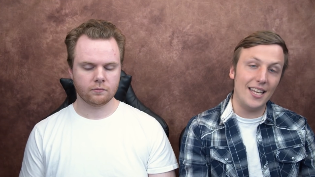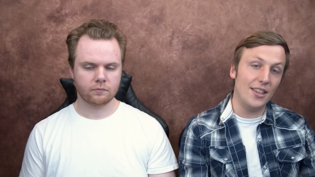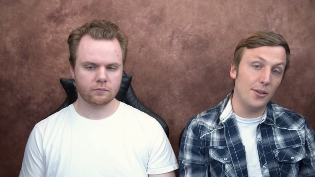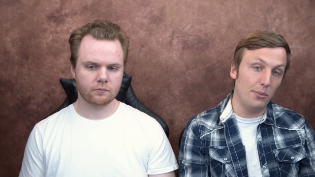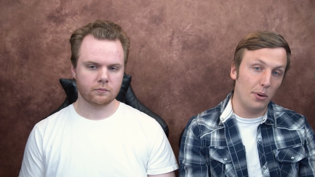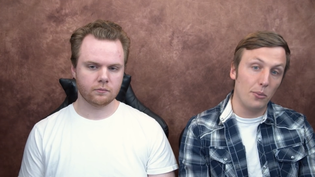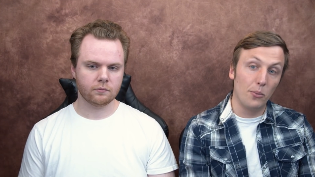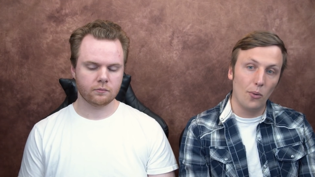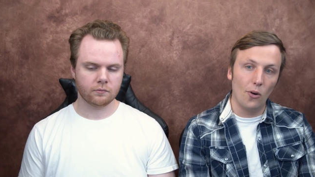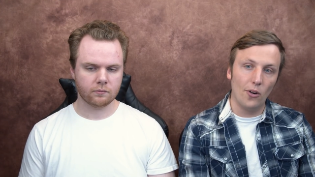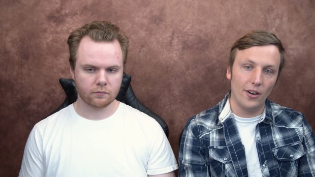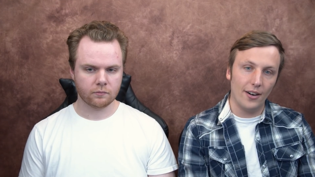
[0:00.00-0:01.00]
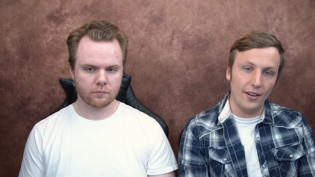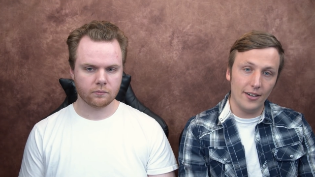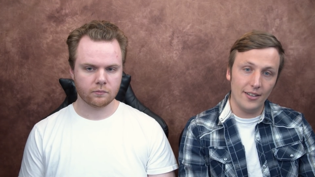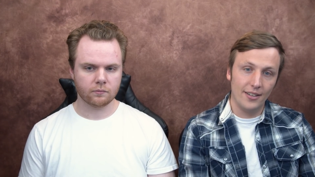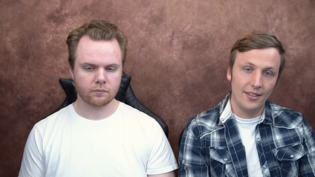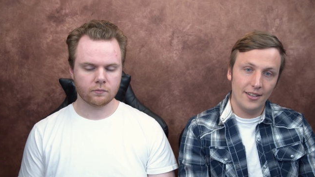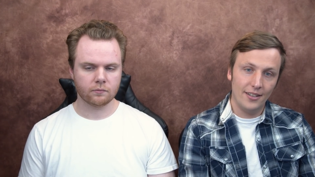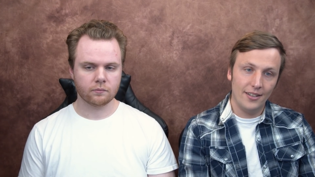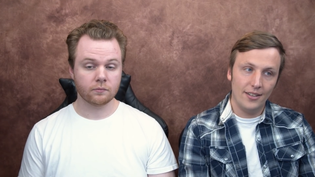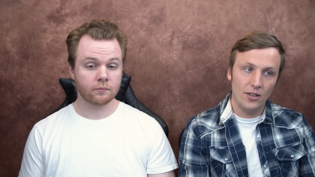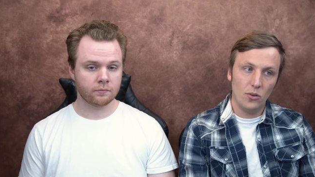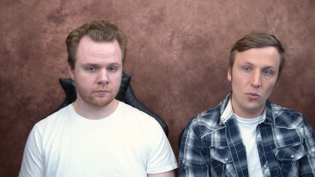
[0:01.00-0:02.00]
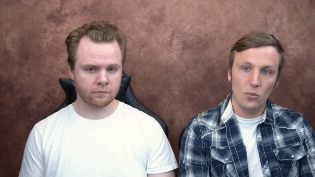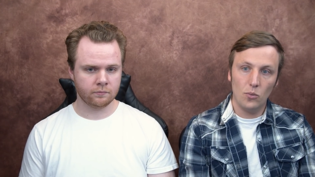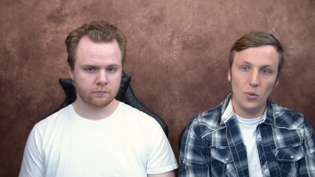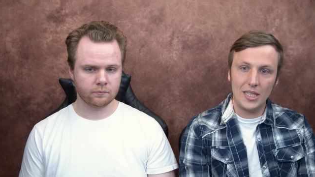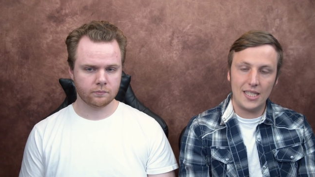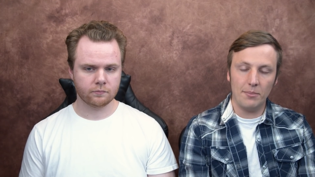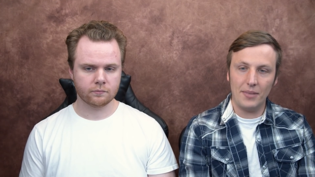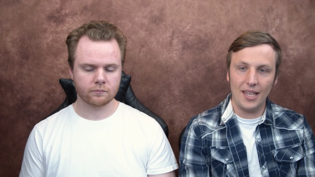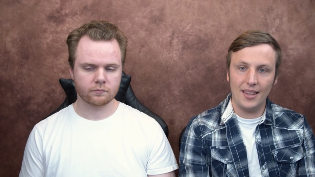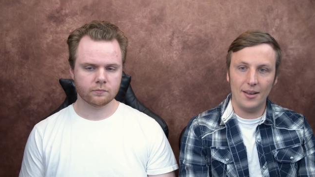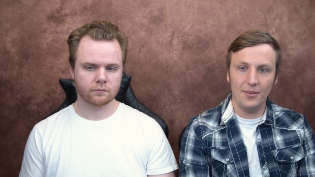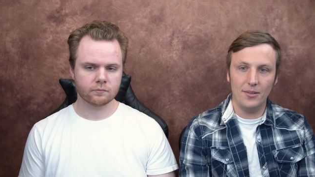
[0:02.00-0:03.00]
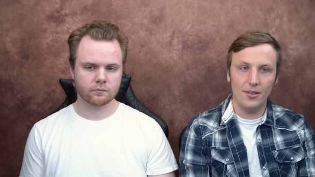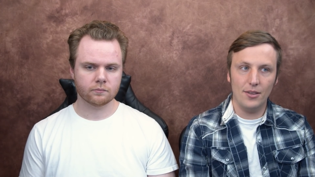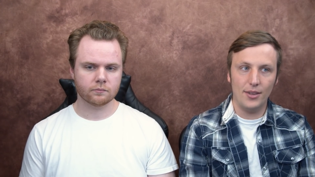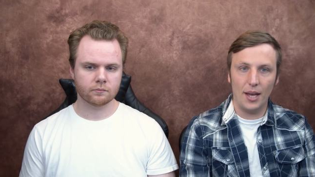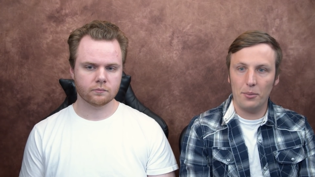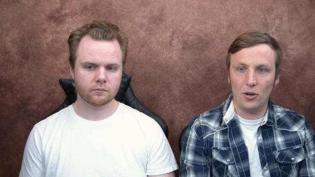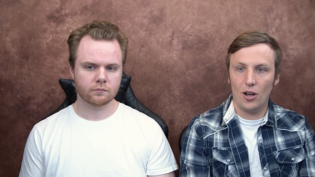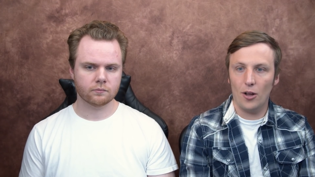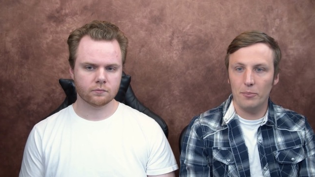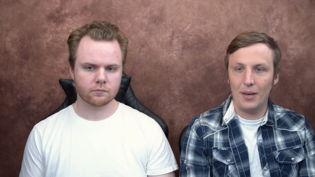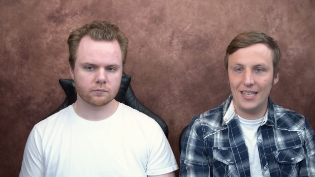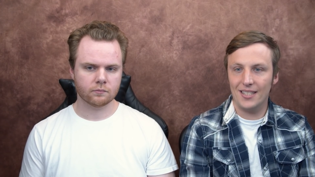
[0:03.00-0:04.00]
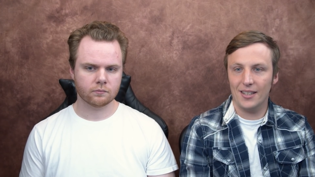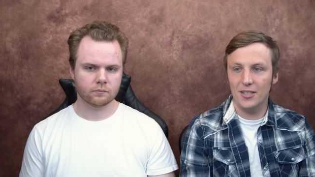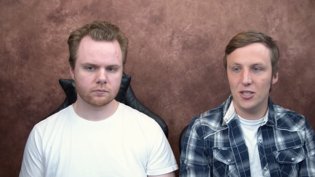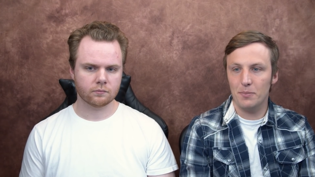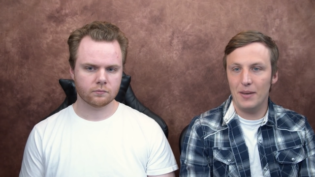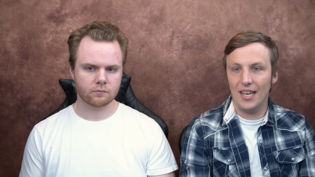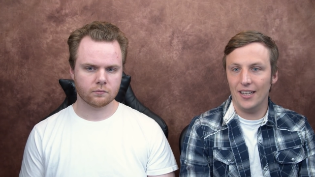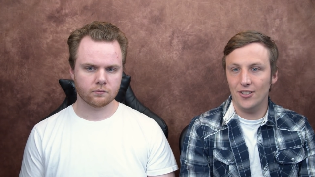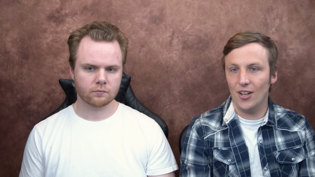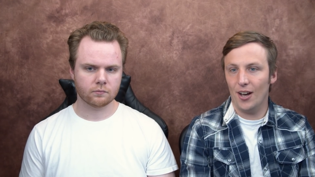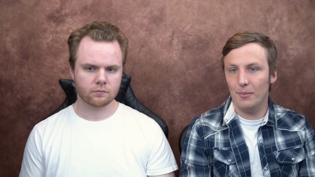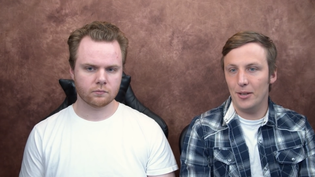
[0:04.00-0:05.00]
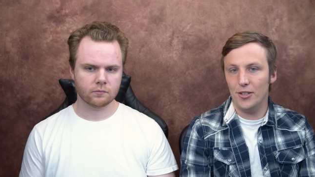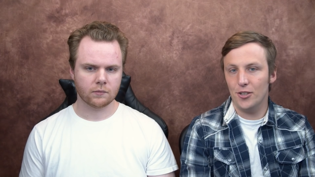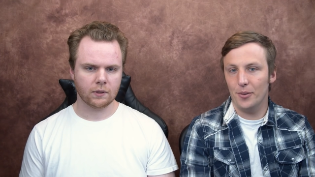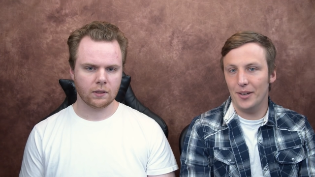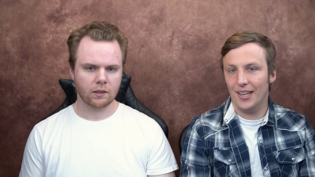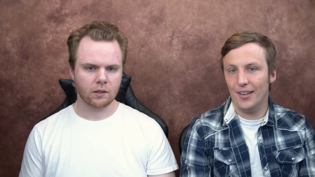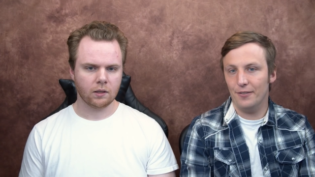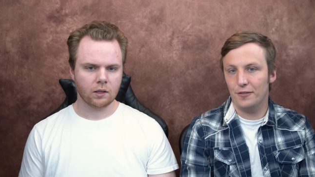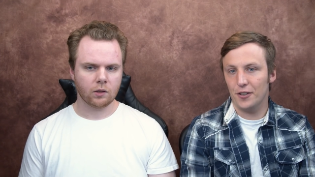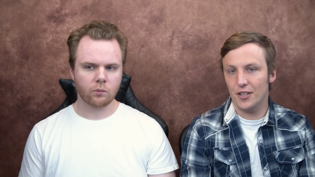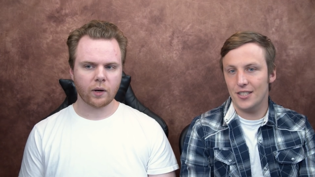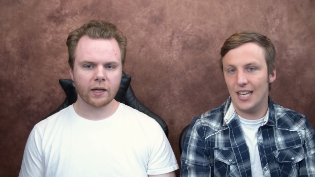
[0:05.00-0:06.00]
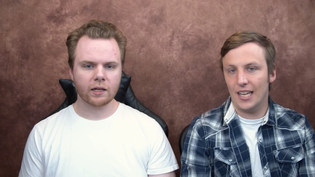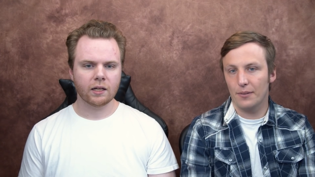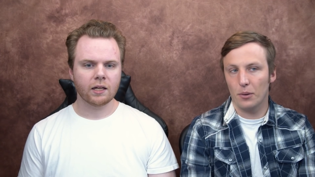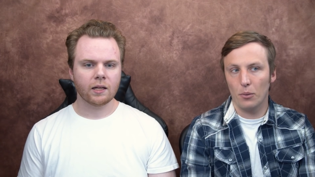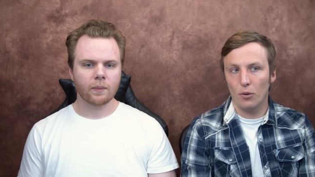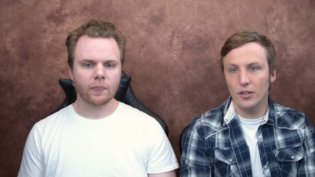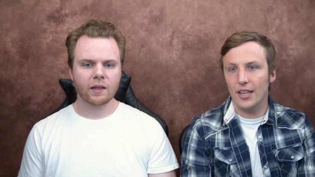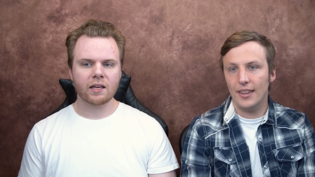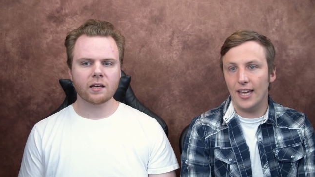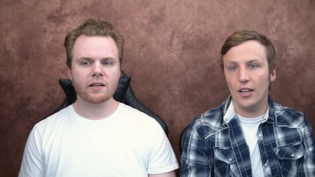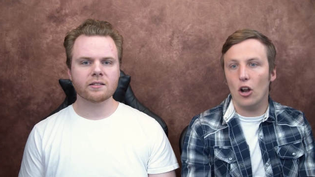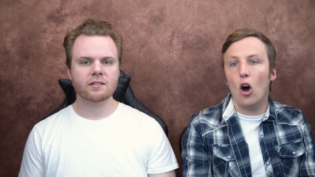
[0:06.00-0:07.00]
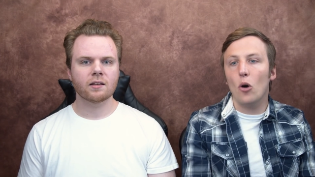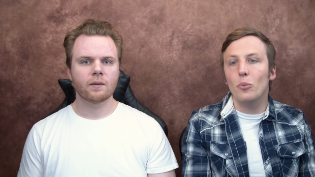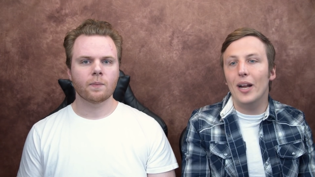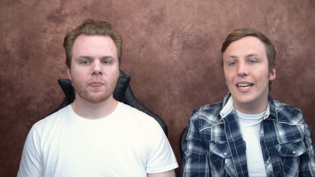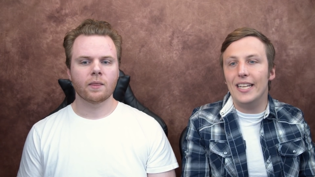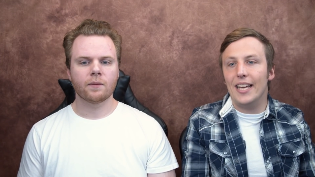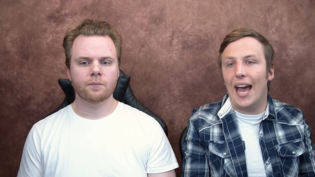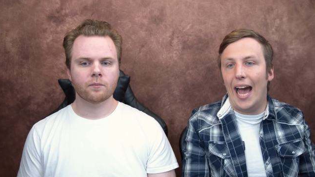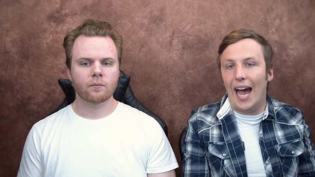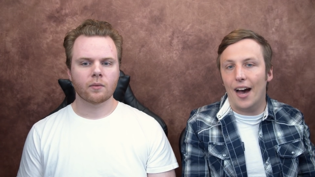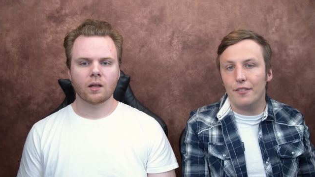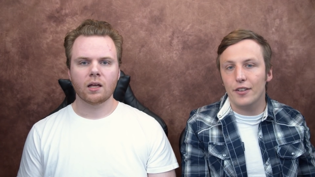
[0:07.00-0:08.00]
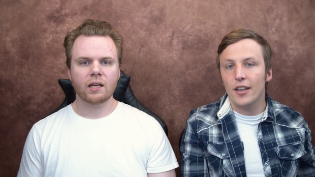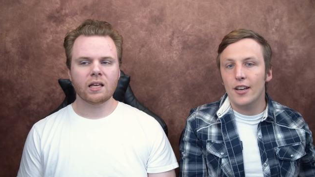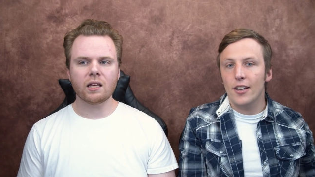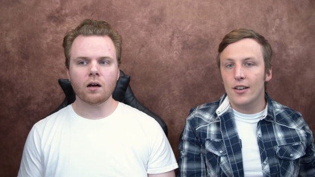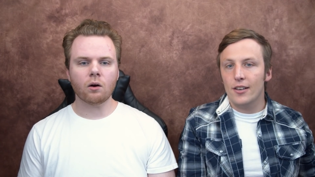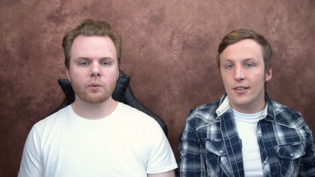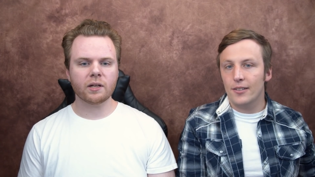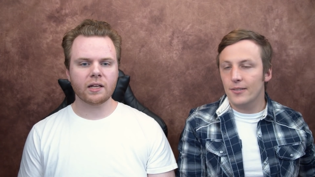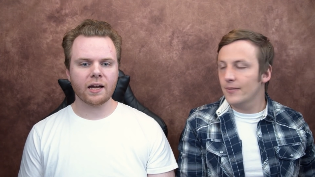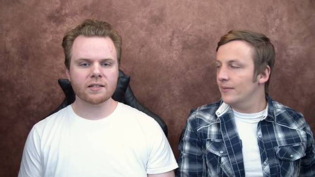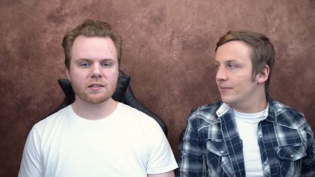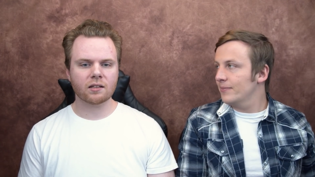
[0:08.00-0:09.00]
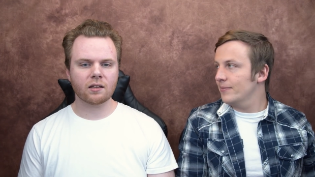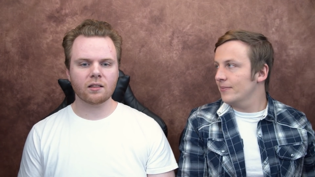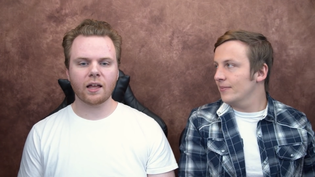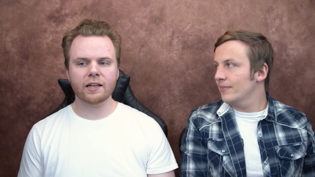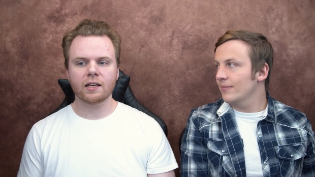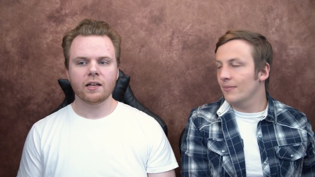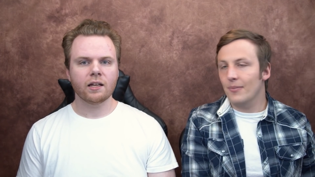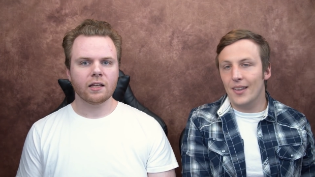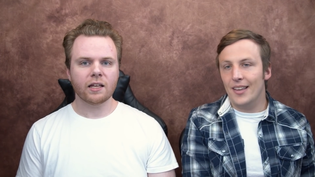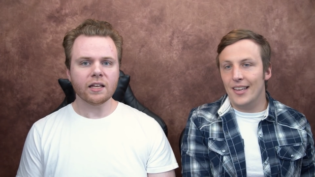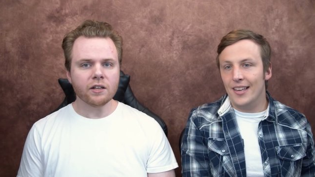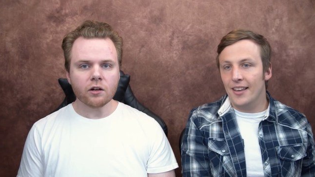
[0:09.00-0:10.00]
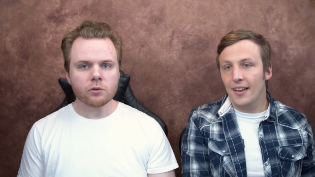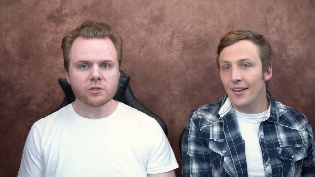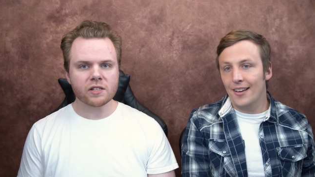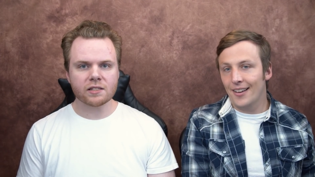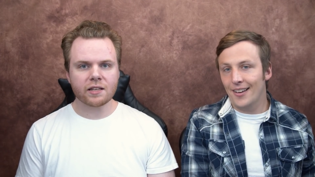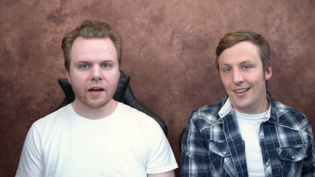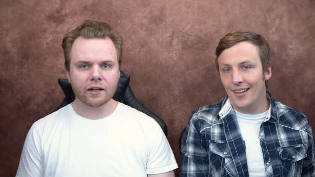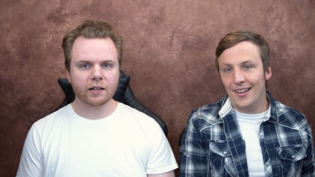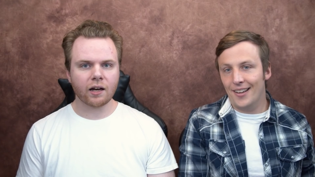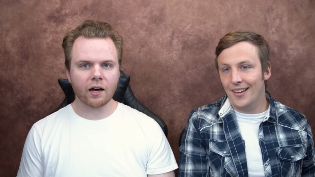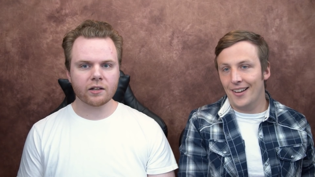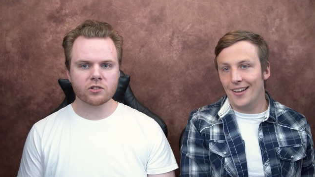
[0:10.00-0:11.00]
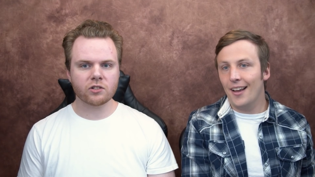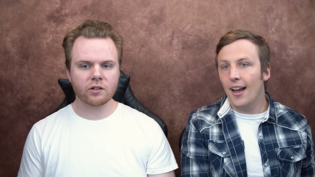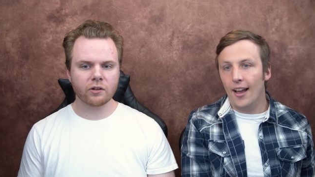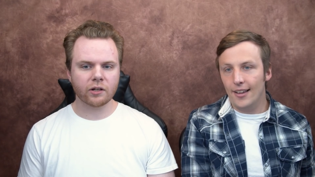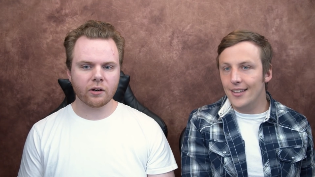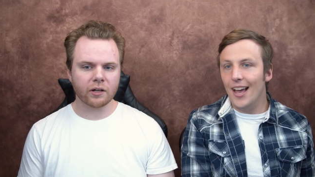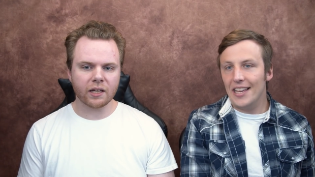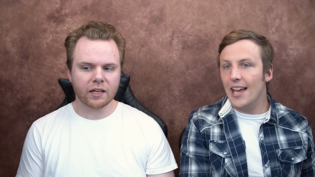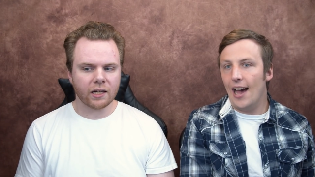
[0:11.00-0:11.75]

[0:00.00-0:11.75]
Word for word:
Speaker 1: that the reward... Mm-hmm. was something that they were all basically just being dumb and doing it for
Speaker 2: the right. sake of a reward that he they is, could already have. He already has the, like, he knows he's got a cottage near here. Yeah, he